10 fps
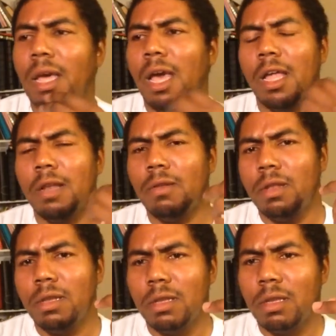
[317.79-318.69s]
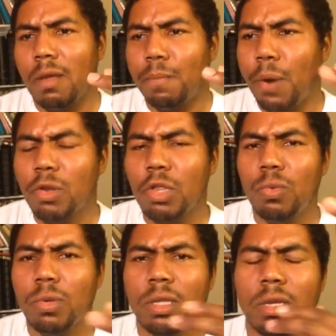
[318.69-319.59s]
And the person
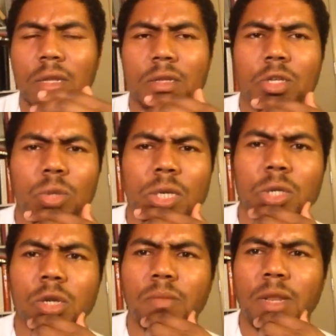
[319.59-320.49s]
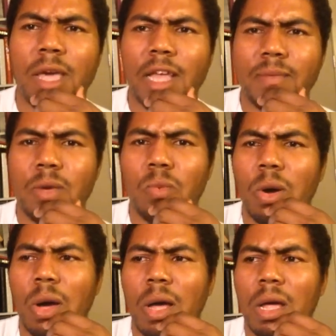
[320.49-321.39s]
who was in the judicial committee asked me,
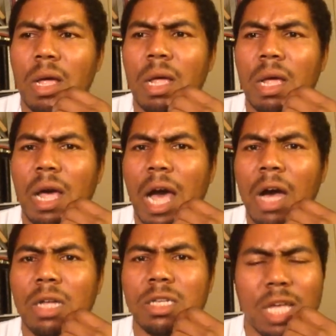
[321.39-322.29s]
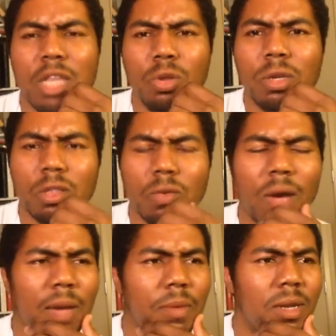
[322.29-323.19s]
well, how can you
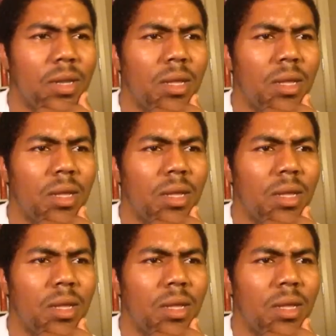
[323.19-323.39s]
describe it?